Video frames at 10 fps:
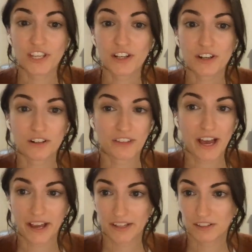
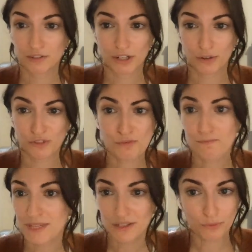fear that,
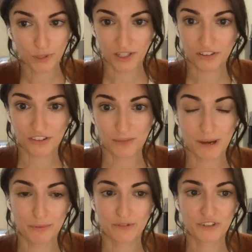if you meet with
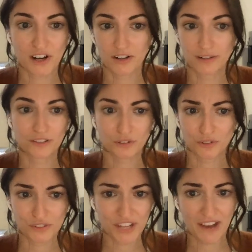a member of
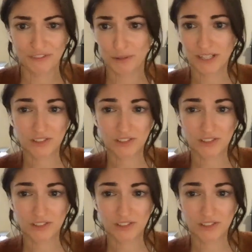Congress or their staff,